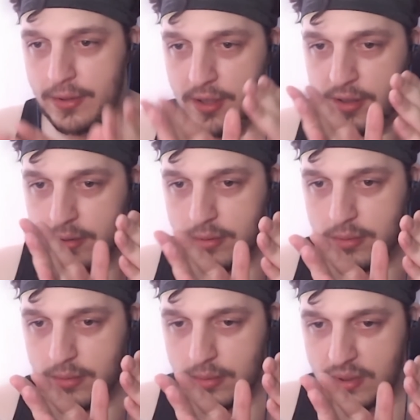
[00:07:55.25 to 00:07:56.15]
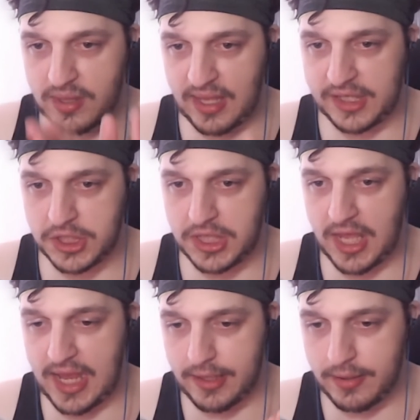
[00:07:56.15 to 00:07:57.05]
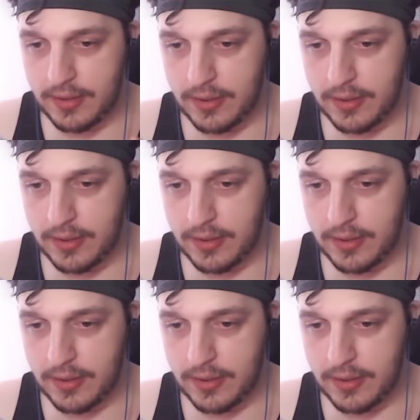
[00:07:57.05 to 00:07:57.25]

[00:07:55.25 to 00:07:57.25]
That Sasha's dad...